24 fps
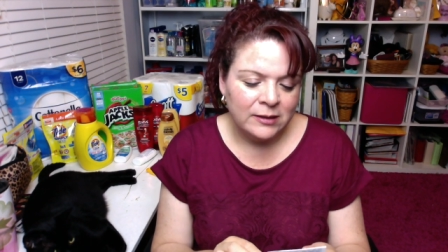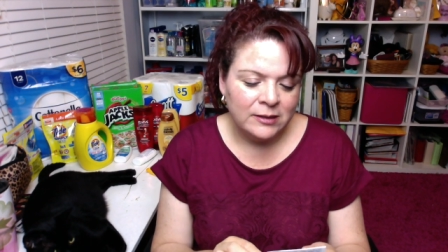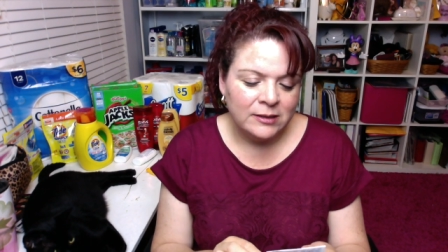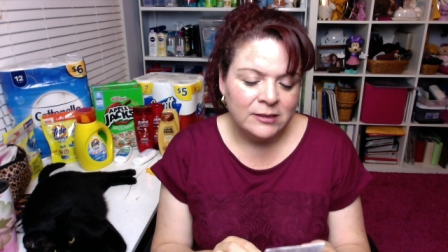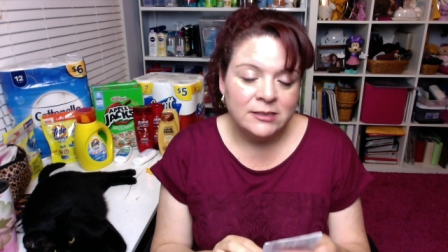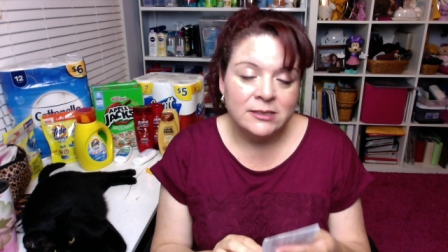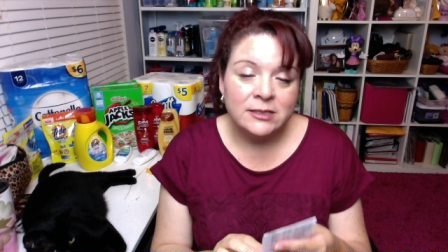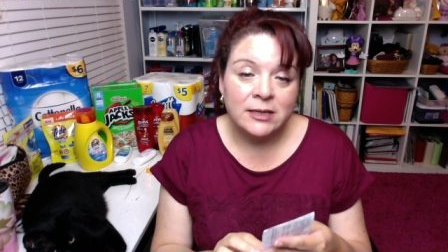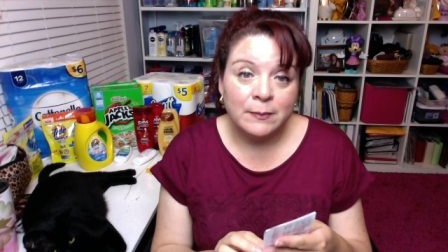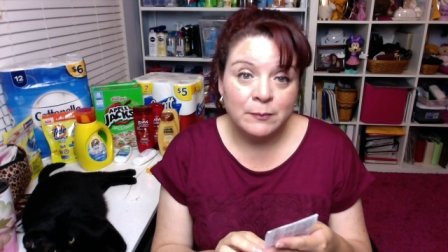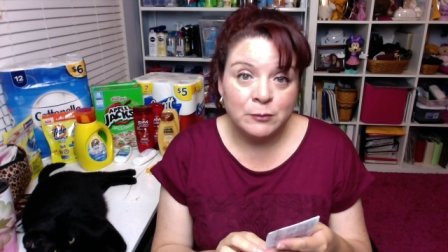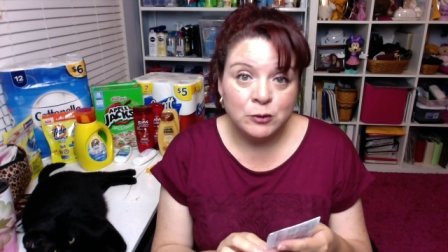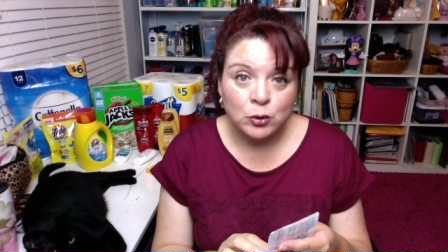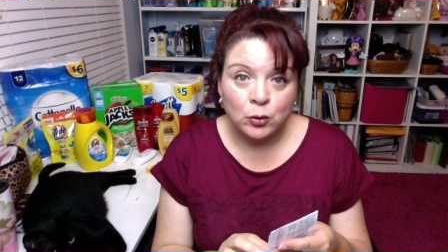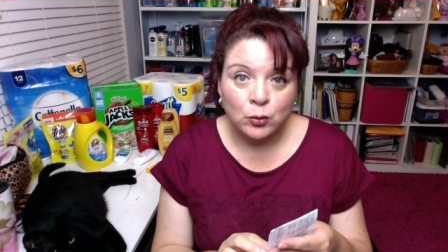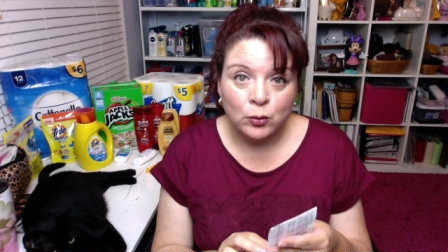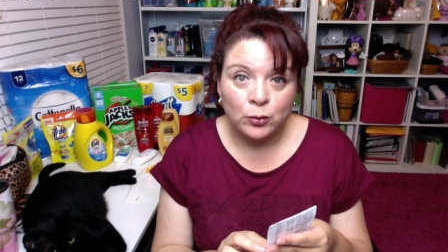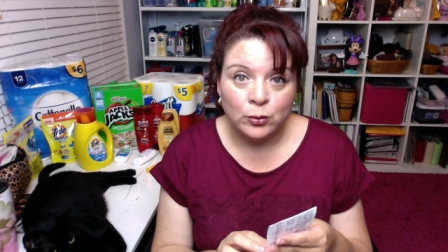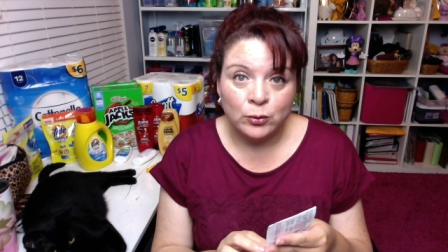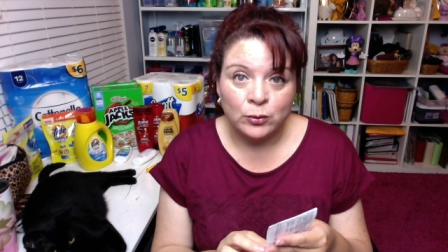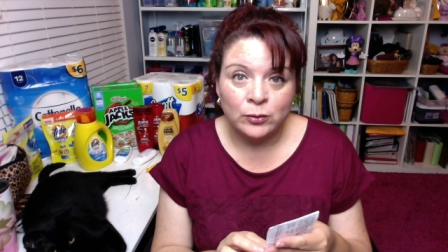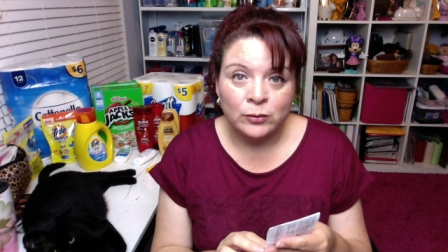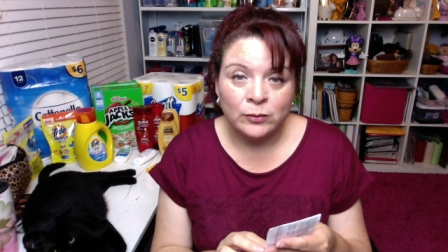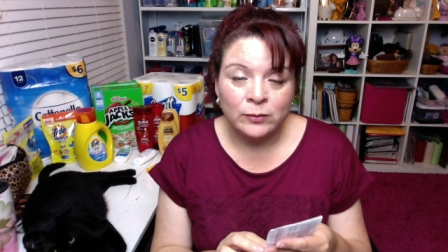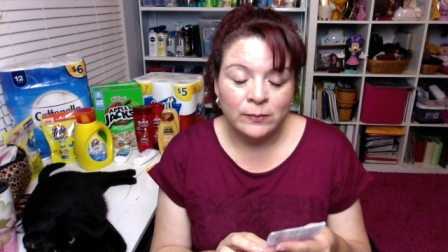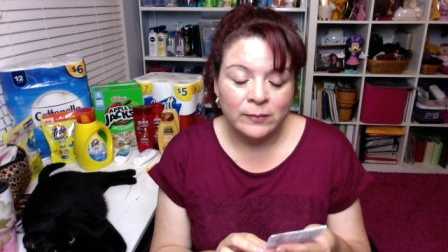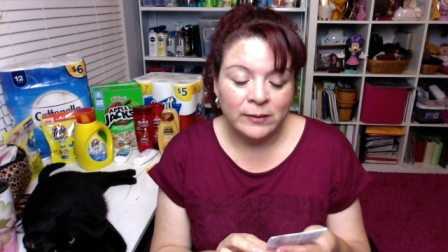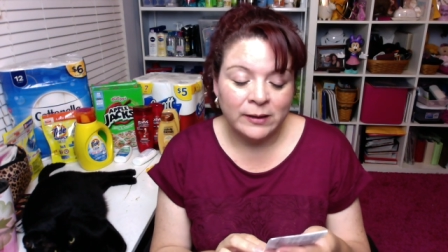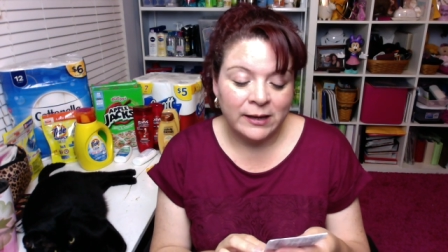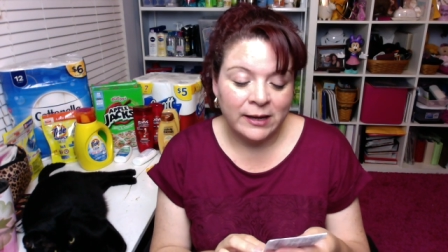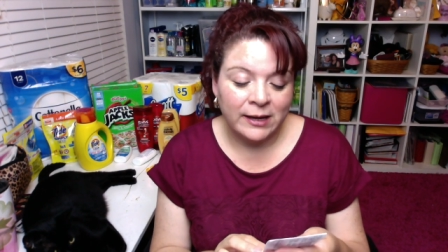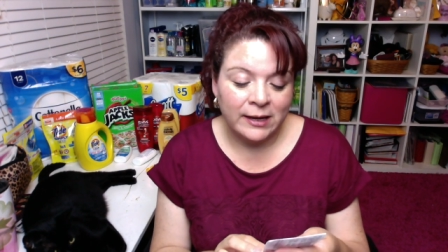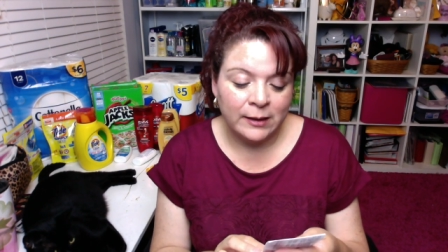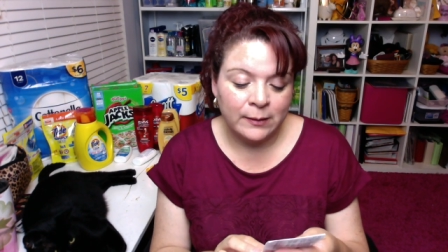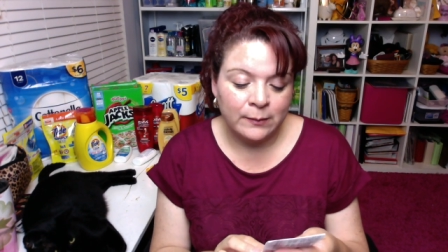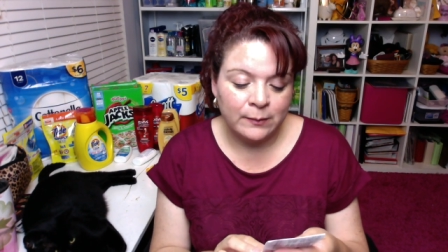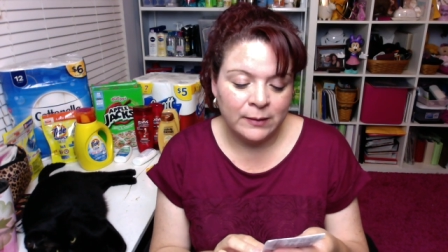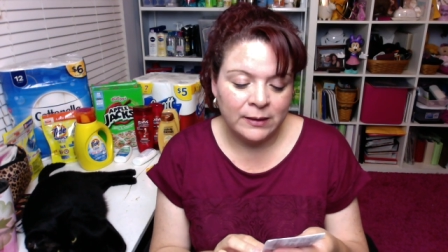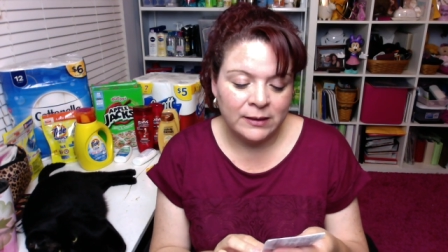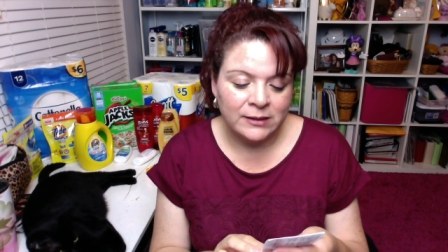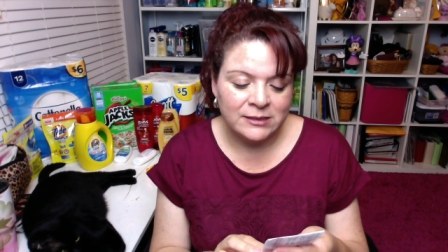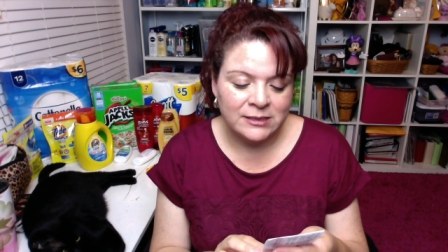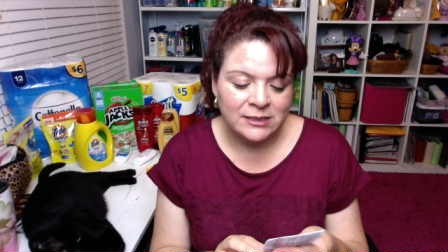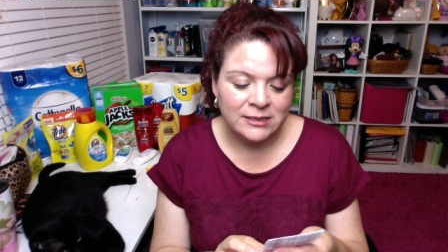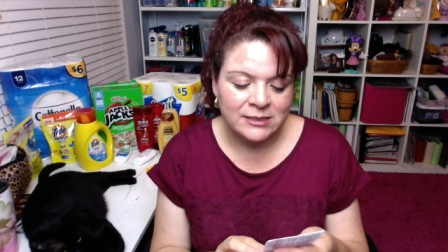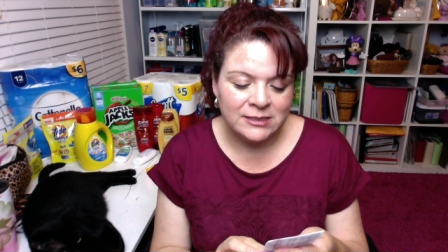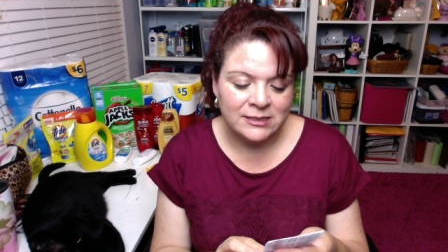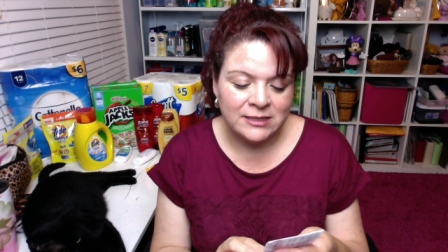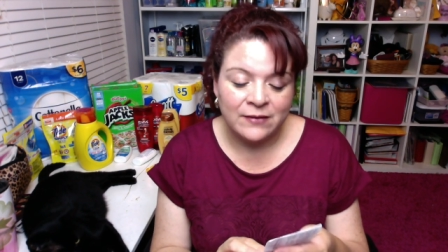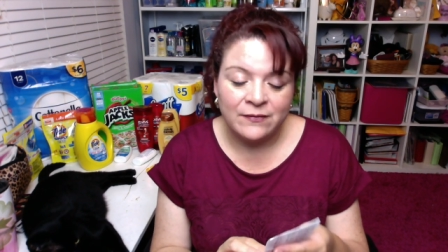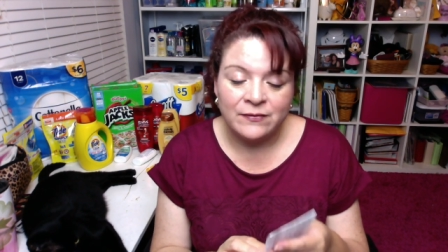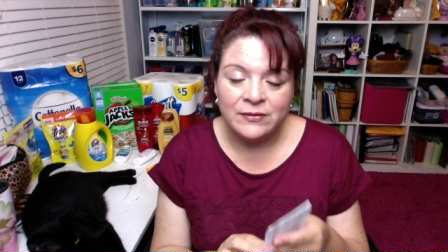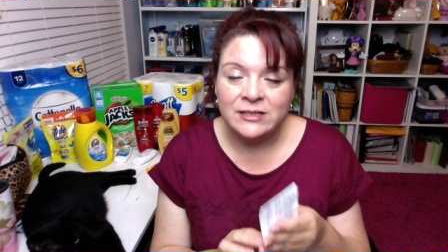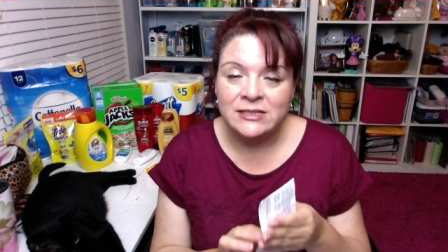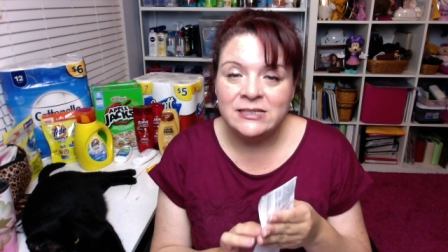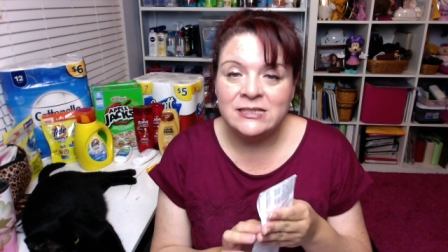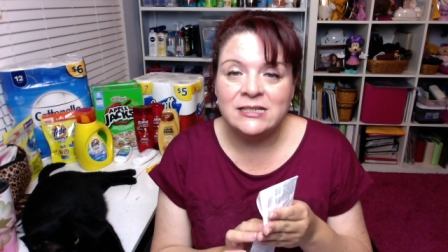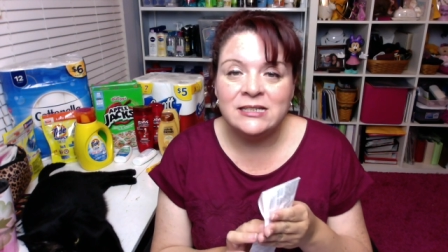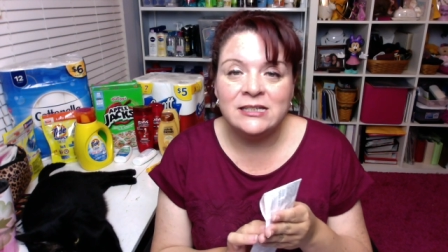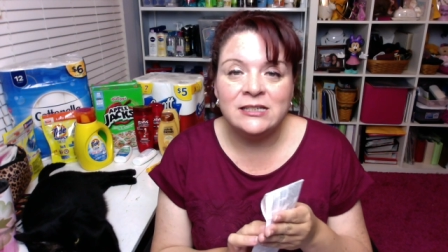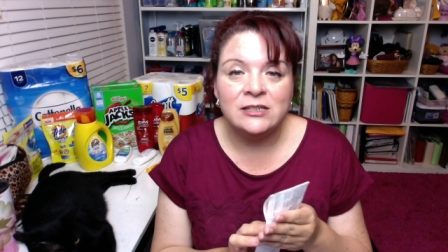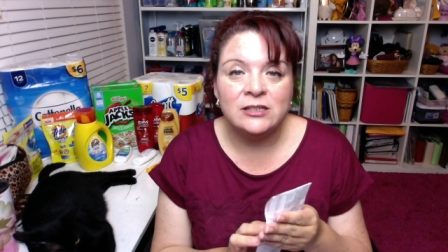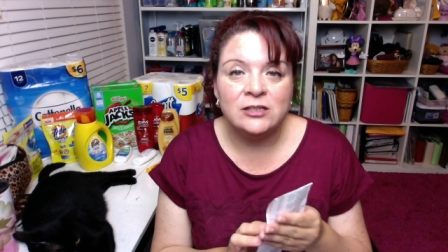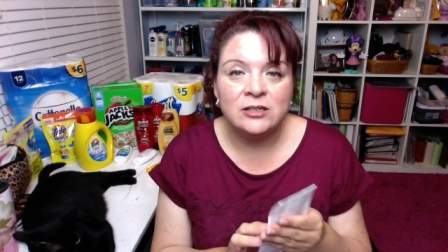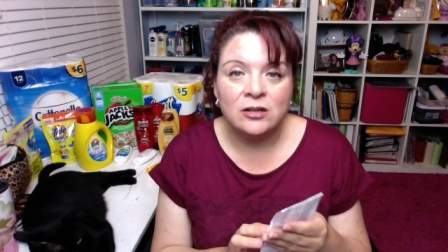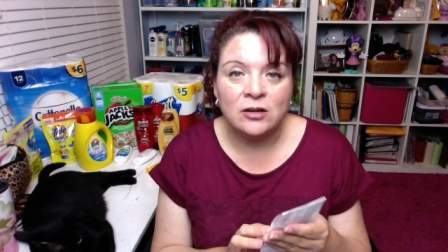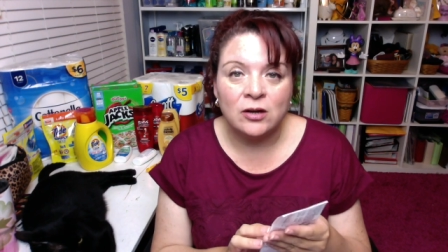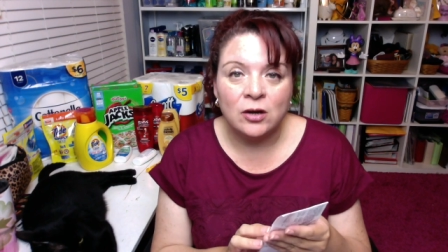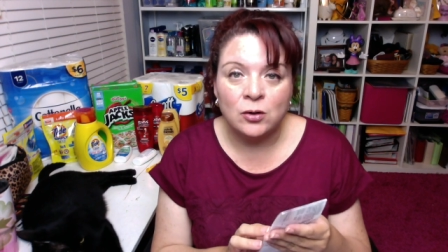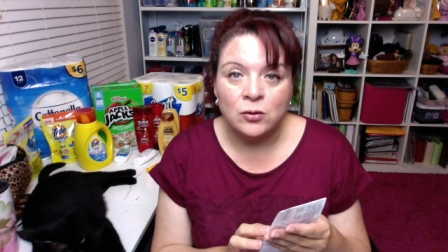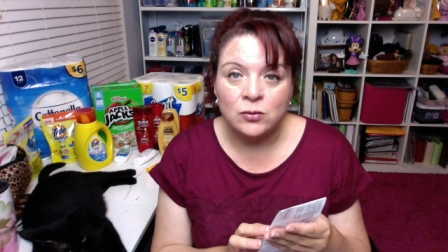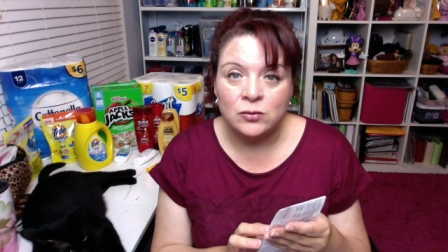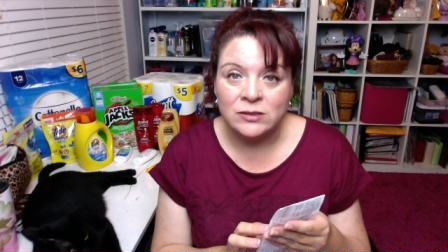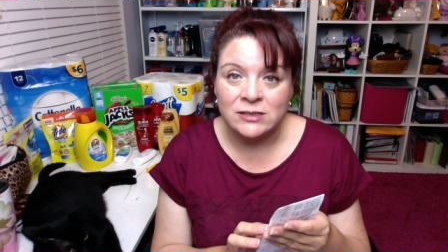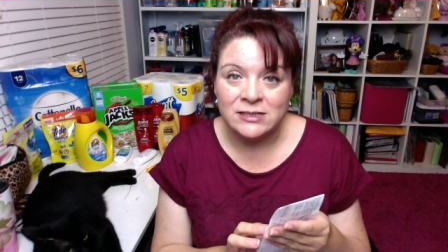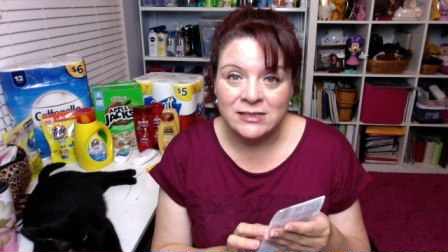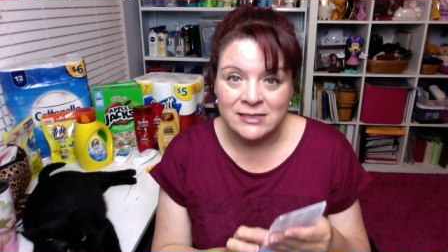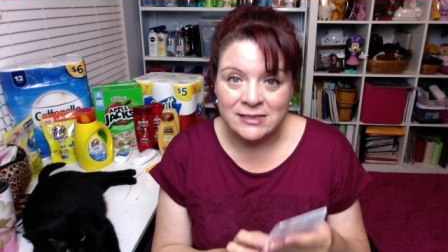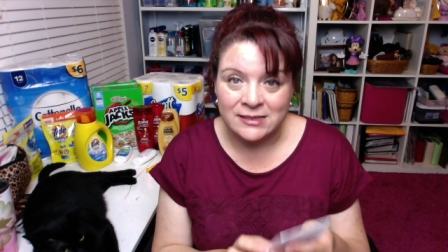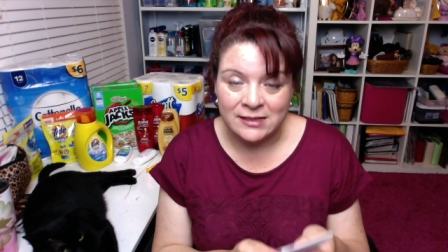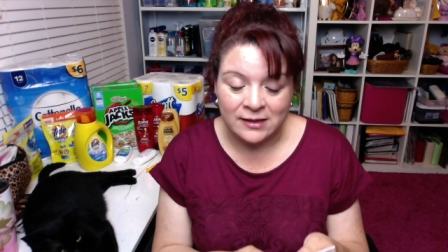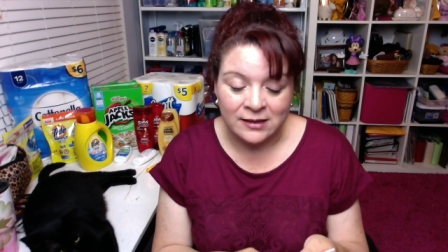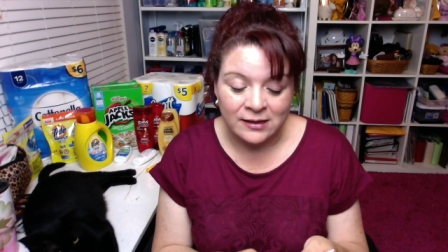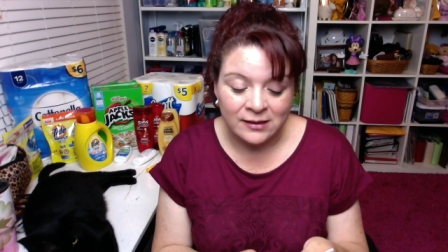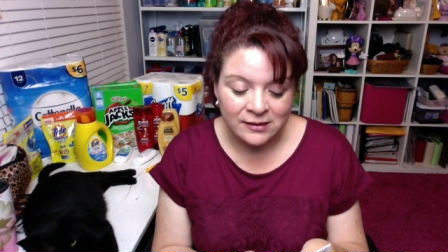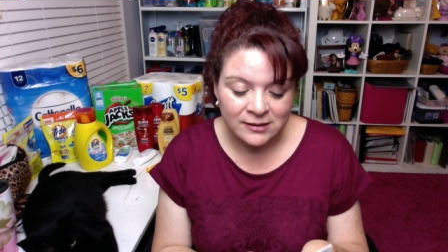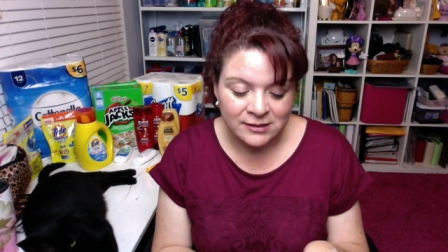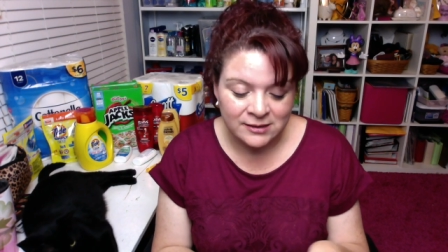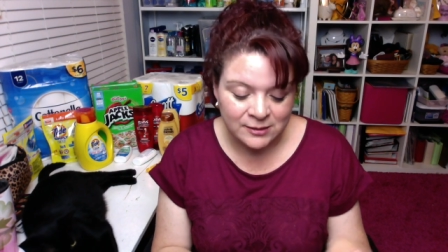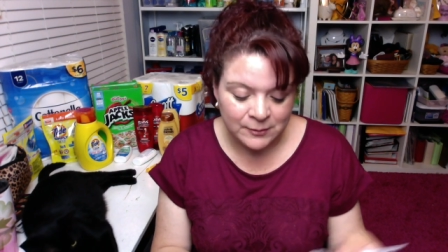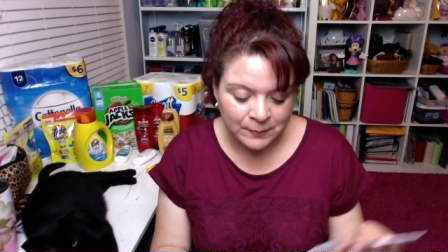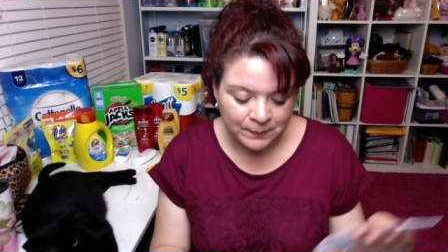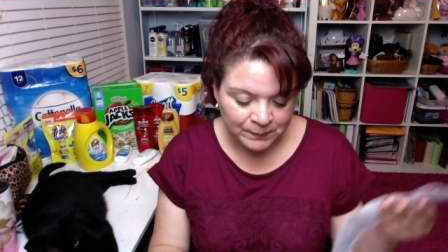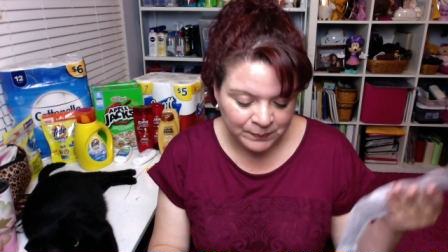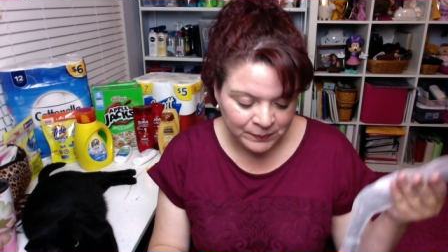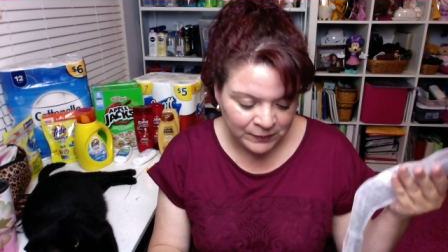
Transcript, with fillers: subtotal came to seventeen oh six,